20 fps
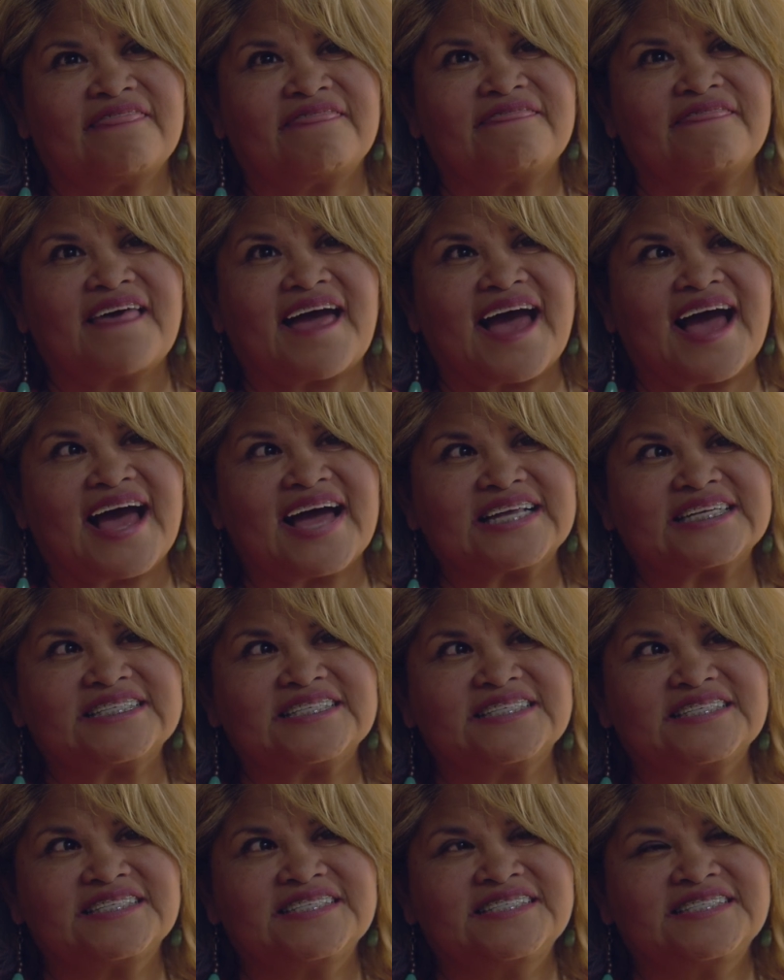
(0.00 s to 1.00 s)

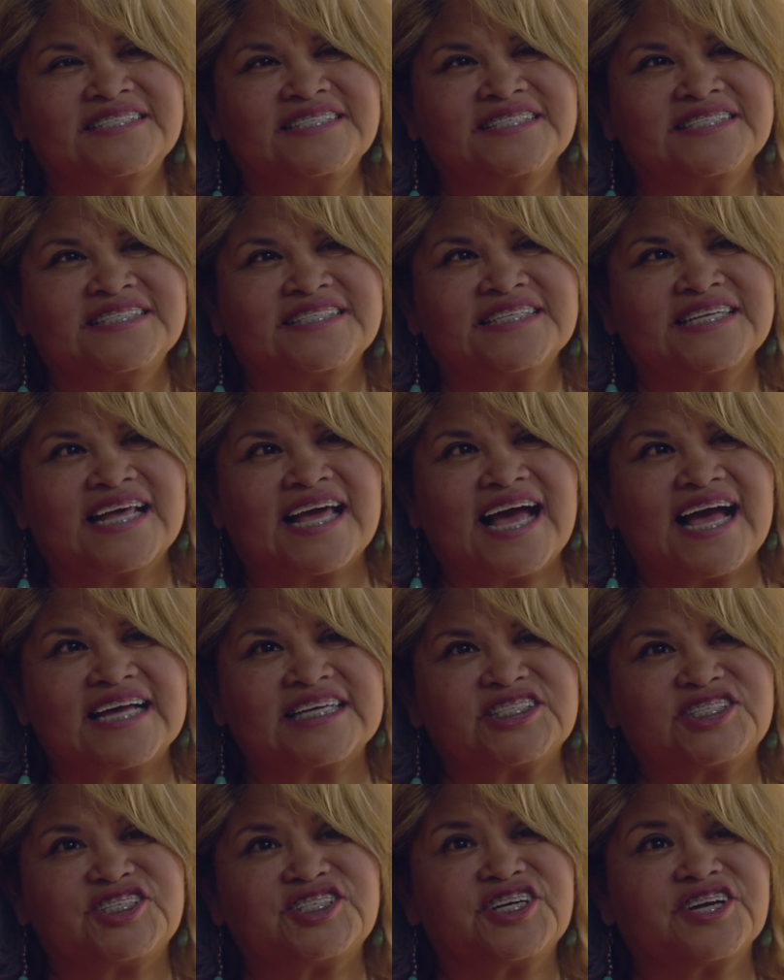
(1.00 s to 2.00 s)
that
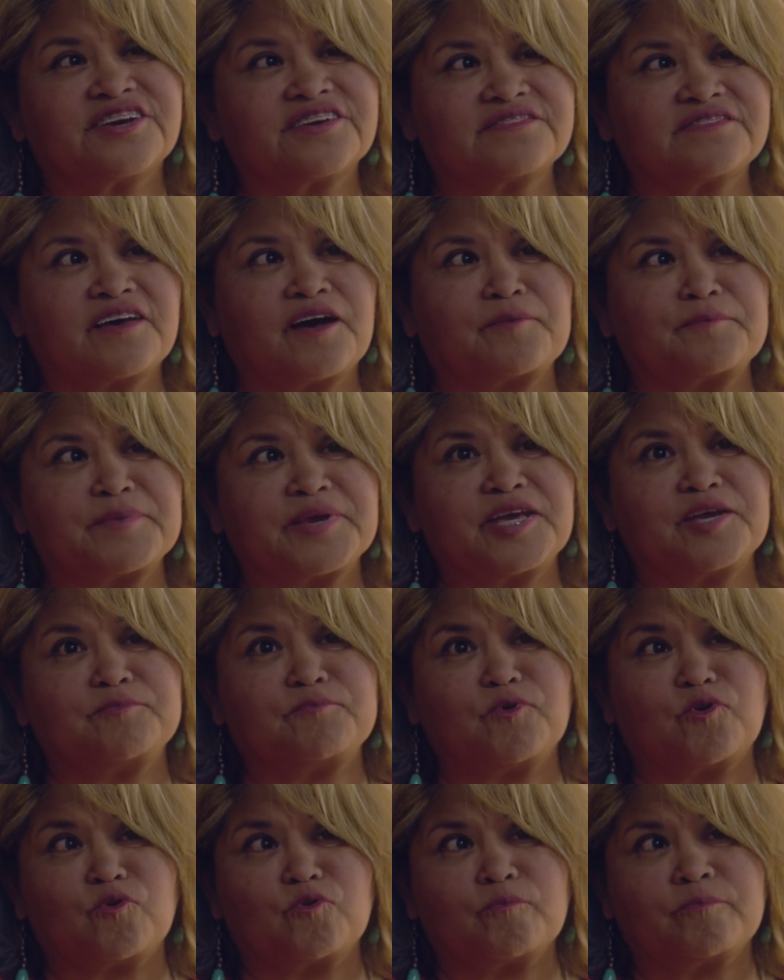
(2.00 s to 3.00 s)
as Chickasaw
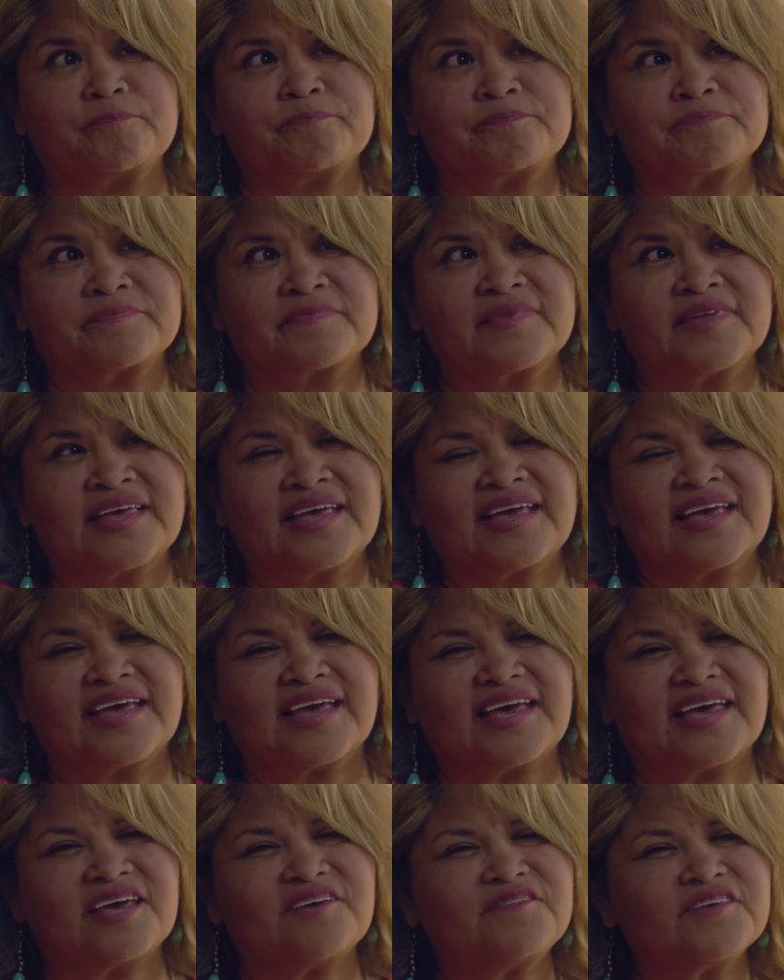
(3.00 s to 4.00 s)
people,
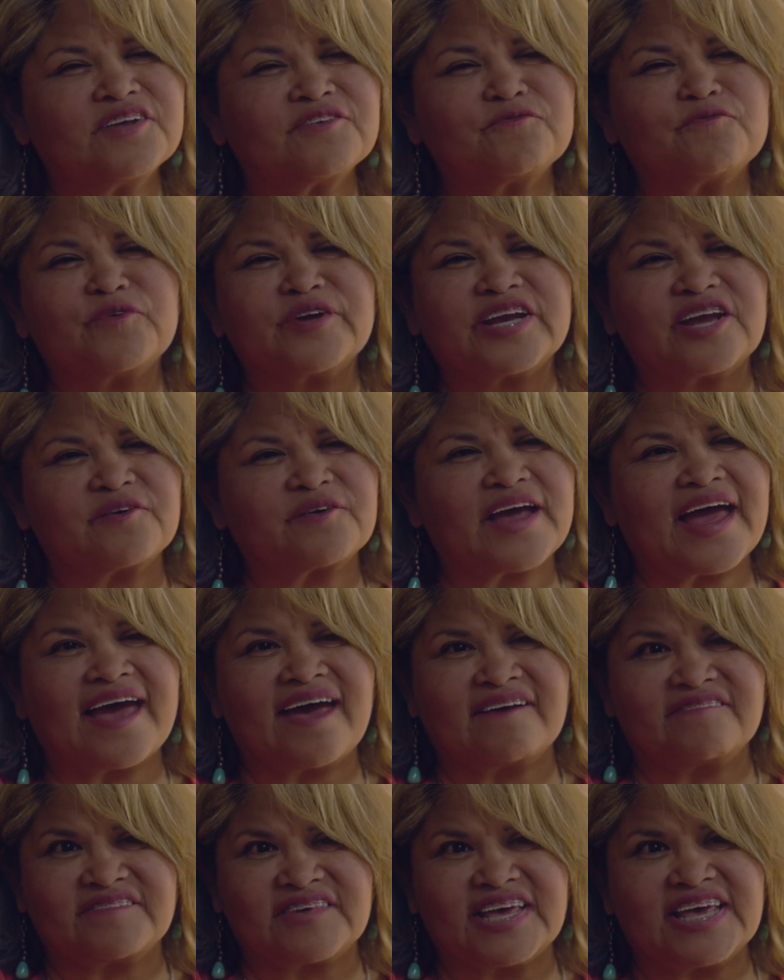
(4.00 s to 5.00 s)
even if we don't
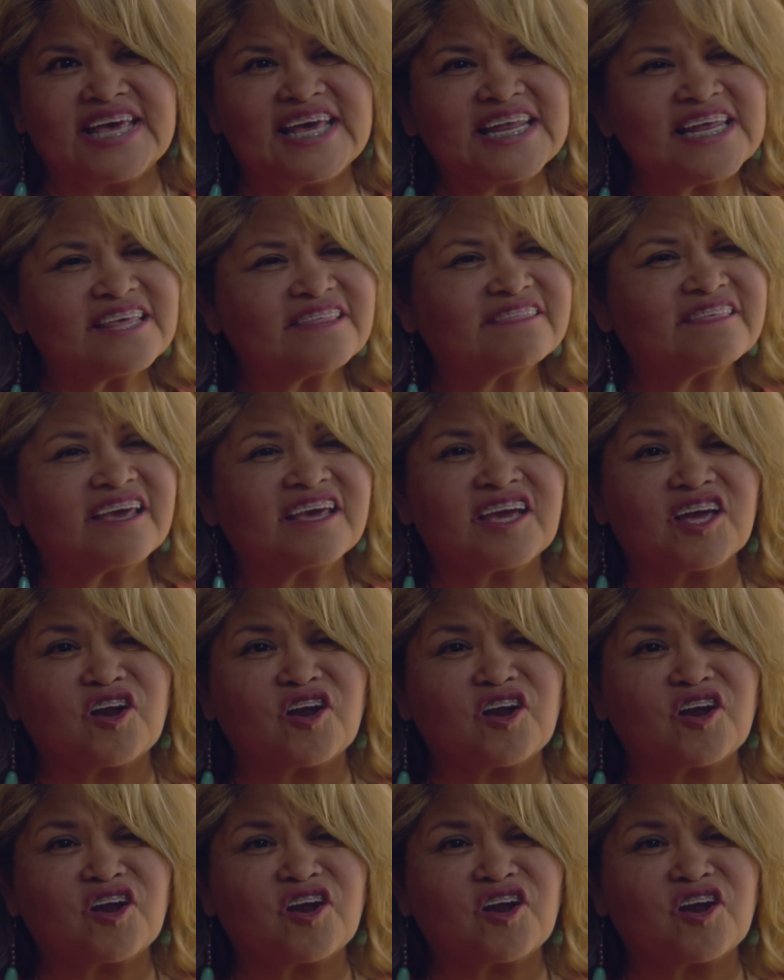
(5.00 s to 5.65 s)
have anything